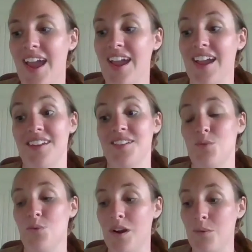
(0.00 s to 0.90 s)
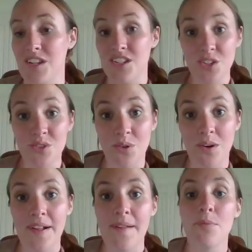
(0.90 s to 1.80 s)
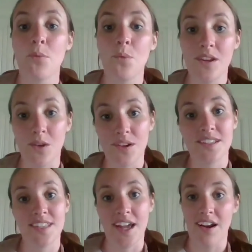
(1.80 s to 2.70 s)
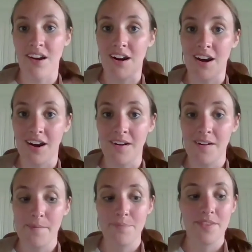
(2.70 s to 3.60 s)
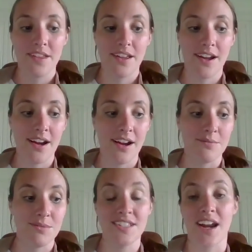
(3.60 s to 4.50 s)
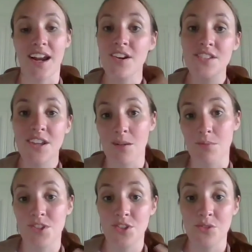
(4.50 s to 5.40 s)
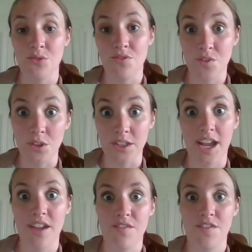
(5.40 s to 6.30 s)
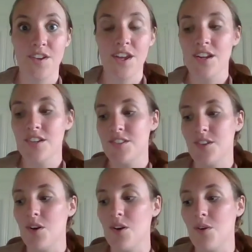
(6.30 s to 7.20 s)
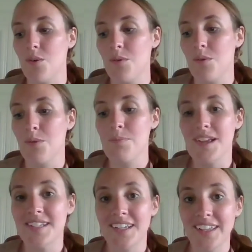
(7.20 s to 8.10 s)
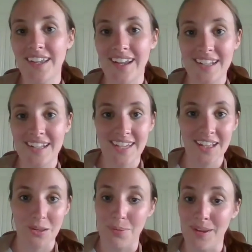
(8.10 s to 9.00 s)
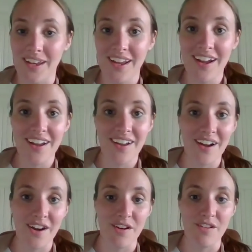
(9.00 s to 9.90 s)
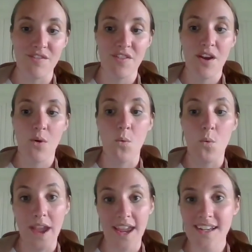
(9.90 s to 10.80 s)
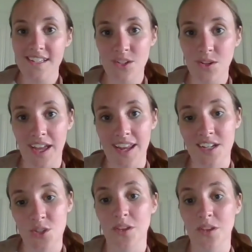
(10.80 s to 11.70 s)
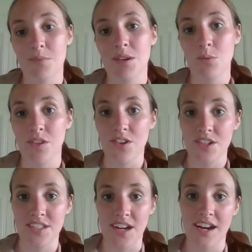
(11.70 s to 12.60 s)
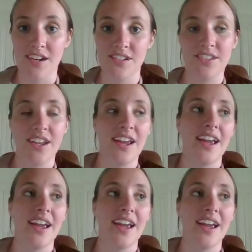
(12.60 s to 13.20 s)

And when we do, we notice that our desires come to full life. So we're basically an encyclopedia of ways to get into alignment with your desires.